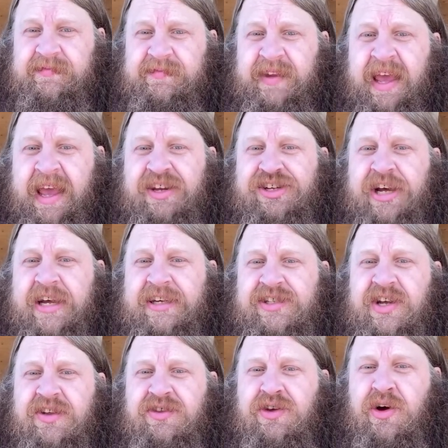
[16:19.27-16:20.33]
Hey,
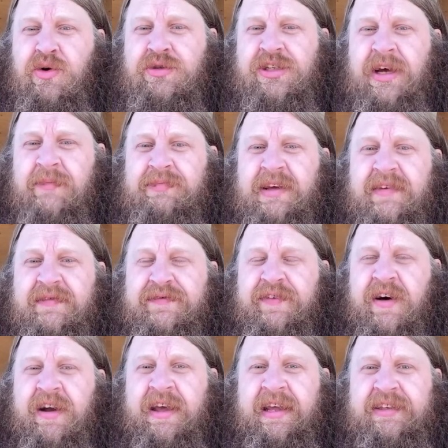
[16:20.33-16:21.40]
Jason, do something
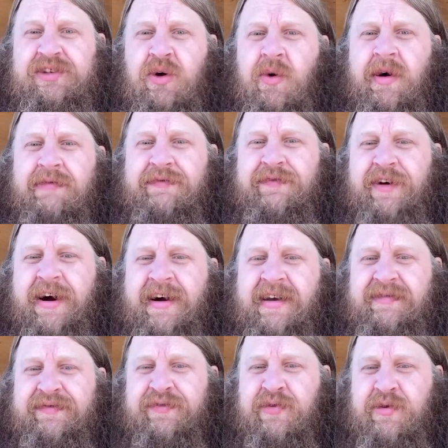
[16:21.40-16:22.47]
funny. Do a
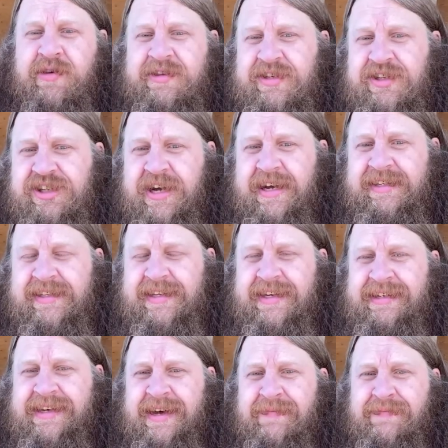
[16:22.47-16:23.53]
fart for us, Jason.
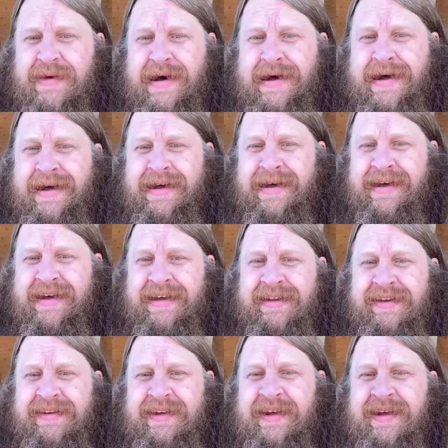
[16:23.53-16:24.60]
Come on.